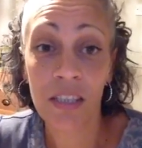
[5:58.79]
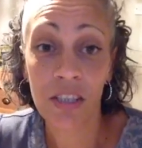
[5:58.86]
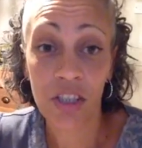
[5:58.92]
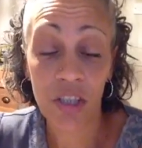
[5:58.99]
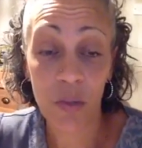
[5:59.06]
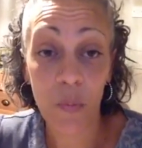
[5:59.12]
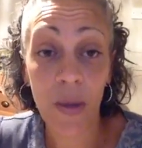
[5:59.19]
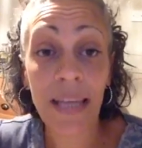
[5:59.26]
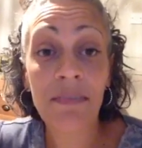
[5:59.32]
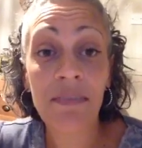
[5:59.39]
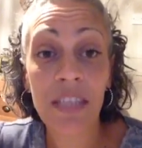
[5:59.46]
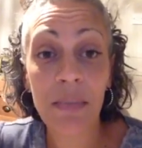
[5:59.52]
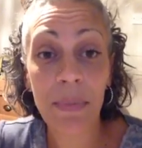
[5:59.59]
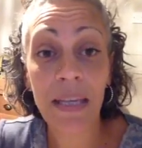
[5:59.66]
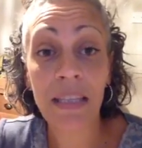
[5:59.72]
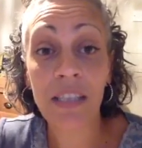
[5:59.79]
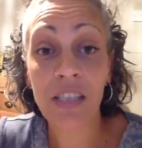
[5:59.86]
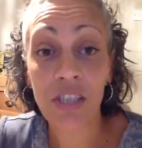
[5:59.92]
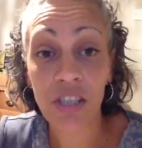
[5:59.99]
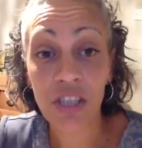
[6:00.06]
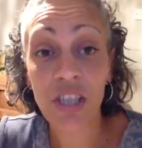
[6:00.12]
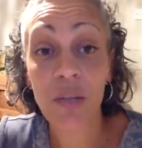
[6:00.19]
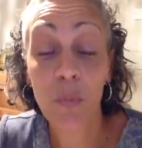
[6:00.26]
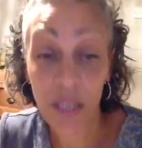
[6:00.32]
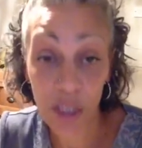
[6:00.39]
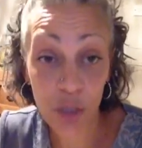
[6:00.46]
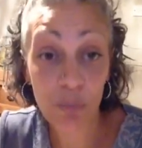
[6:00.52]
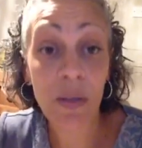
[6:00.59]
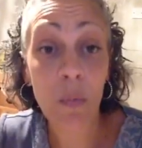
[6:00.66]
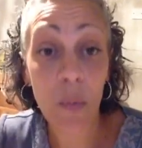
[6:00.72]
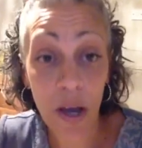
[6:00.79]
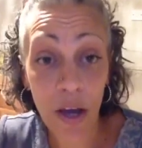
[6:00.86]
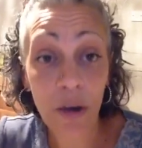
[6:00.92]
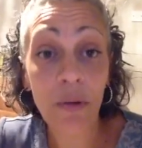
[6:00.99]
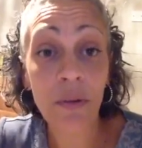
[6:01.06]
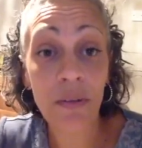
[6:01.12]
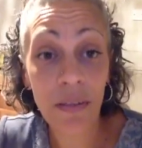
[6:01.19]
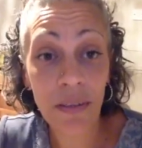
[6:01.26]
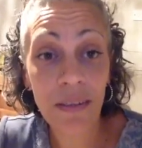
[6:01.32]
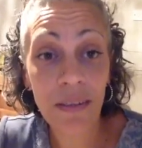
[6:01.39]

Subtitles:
she waved to me and she wished me well,